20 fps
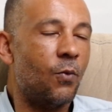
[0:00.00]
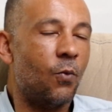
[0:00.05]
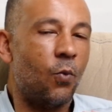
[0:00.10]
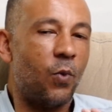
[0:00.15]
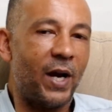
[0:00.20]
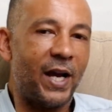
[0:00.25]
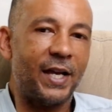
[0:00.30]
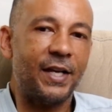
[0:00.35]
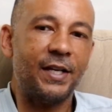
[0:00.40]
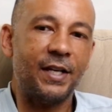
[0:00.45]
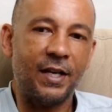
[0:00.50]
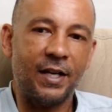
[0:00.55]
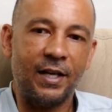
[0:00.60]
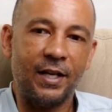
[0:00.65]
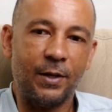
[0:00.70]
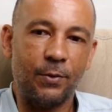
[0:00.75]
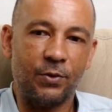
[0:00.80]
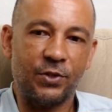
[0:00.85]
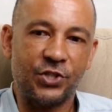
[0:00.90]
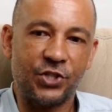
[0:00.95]
when
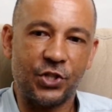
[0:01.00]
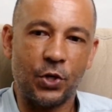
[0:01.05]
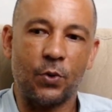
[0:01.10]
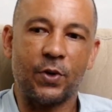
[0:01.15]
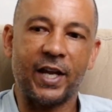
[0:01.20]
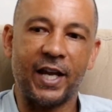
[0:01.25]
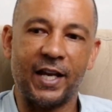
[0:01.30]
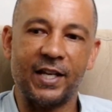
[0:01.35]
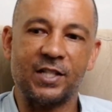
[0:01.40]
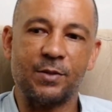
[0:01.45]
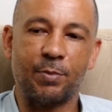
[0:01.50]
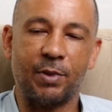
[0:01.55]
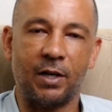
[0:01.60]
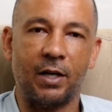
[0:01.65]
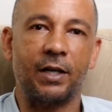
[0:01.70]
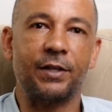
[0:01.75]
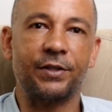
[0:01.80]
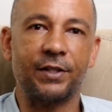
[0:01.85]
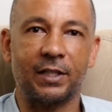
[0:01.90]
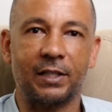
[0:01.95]
it was showcased
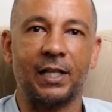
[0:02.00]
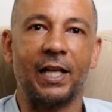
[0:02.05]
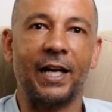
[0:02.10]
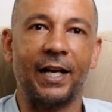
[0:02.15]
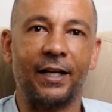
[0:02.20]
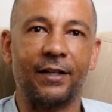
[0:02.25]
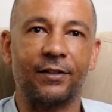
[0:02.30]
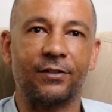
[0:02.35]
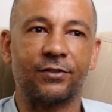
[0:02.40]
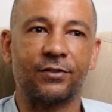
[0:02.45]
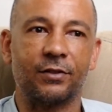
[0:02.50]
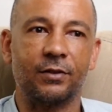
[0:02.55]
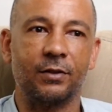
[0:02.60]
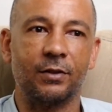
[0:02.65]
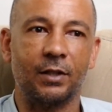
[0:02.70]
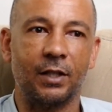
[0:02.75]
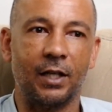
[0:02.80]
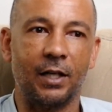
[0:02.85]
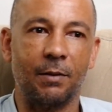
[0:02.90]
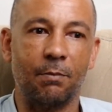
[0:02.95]
behind the glass
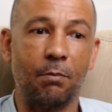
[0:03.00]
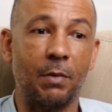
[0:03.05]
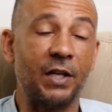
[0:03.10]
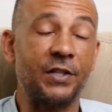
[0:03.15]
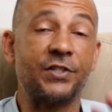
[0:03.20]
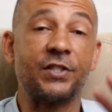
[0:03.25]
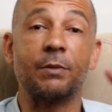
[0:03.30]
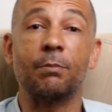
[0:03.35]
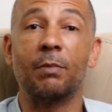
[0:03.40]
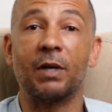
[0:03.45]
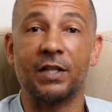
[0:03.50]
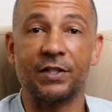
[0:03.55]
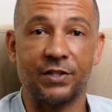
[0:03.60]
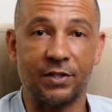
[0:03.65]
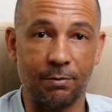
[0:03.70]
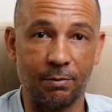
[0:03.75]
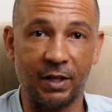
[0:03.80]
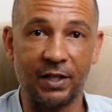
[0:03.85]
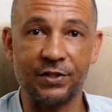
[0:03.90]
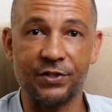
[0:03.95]
months and
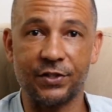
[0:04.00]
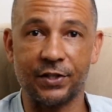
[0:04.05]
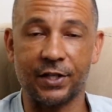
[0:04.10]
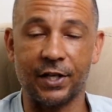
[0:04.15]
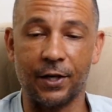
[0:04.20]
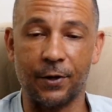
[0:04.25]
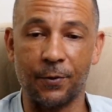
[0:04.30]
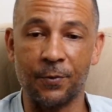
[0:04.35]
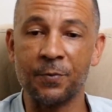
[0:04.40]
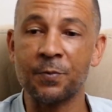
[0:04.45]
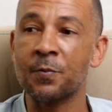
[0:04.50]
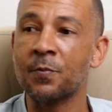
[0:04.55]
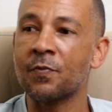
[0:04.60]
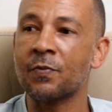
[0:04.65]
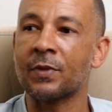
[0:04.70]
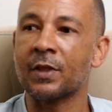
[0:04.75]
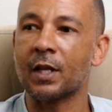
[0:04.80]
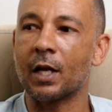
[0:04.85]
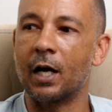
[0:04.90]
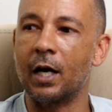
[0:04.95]
months and months ago,
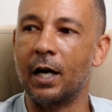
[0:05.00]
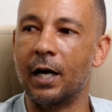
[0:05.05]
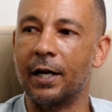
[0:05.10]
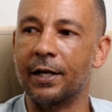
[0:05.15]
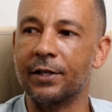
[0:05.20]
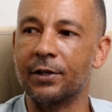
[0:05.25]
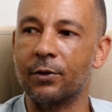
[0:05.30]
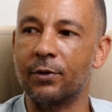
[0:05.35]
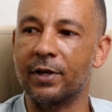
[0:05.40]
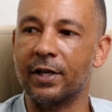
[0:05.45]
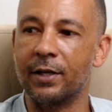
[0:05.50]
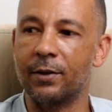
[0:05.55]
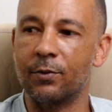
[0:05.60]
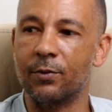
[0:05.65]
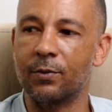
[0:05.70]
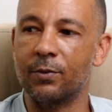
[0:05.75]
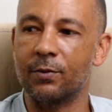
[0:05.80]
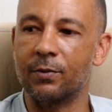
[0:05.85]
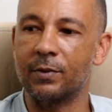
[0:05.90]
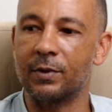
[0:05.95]
it
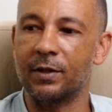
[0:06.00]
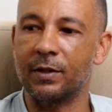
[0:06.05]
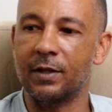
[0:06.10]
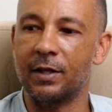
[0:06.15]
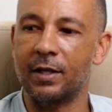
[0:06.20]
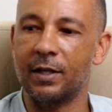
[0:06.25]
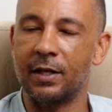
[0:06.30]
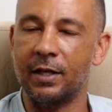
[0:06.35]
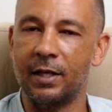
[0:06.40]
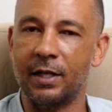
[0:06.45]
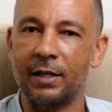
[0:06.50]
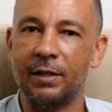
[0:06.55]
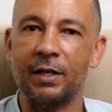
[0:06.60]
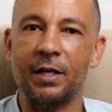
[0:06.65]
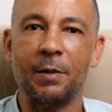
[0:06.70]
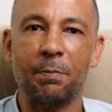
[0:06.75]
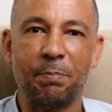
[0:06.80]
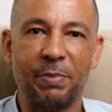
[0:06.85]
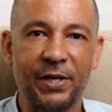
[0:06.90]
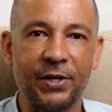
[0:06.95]

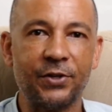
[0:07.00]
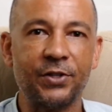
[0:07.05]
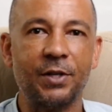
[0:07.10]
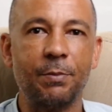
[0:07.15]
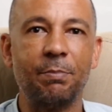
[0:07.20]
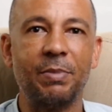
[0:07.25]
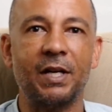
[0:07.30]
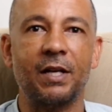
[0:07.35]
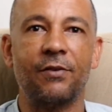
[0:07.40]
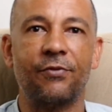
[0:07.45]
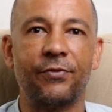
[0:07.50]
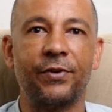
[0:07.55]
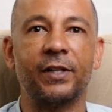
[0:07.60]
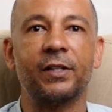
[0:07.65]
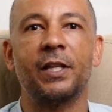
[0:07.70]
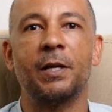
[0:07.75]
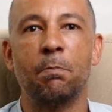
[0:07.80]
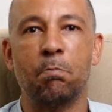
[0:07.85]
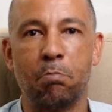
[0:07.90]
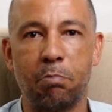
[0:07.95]
appeared to be a
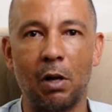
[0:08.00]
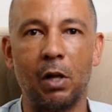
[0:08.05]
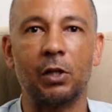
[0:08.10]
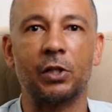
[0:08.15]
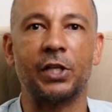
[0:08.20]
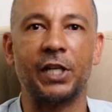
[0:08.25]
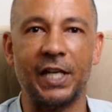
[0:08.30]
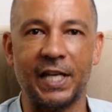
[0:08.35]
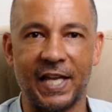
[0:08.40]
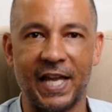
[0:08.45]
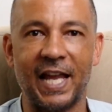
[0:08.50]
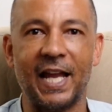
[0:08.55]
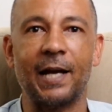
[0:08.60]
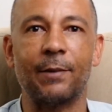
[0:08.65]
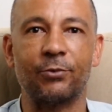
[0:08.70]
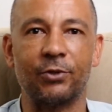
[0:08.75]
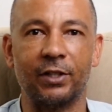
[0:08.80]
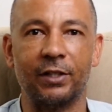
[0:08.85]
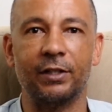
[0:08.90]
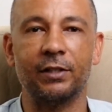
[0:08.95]
fairly bulky
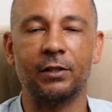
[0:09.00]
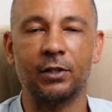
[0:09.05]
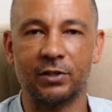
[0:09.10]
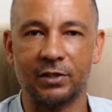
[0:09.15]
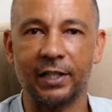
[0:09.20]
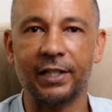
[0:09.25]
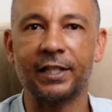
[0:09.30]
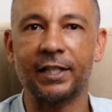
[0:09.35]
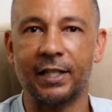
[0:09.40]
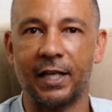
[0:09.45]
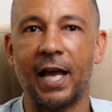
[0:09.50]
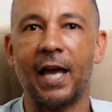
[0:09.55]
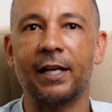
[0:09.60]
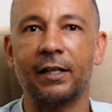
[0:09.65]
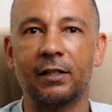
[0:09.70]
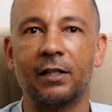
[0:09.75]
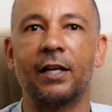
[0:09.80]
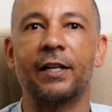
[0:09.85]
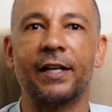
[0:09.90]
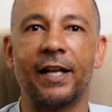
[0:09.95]
camera. It looked like it had
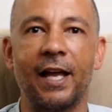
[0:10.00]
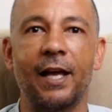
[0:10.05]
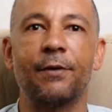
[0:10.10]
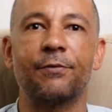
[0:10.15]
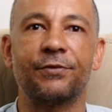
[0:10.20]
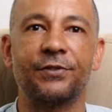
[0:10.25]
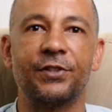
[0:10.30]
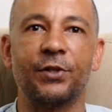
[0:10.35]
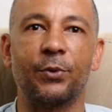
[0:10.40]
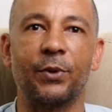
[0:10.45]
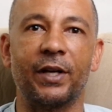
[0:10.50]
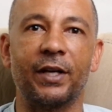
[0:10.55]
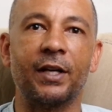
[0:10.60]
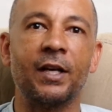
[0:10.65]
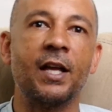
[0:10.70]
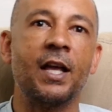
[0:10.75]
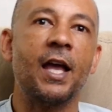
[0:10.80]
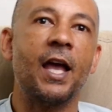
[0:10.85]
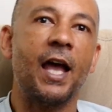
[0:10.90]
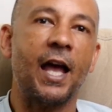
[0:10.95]
a lot of heft to it.
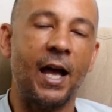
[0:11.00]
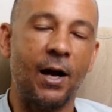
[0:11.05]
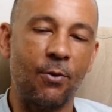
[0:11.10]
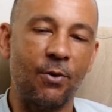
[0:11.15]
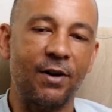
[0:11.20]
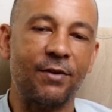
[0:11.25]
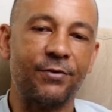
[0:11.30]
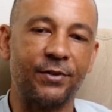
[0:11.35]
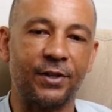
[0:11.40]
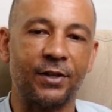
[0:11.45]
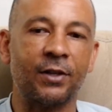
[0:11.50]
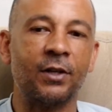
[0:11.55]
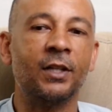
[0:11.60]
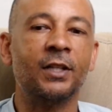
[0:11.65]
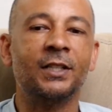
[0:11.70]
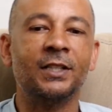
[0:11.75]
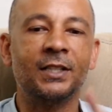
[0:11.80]
However,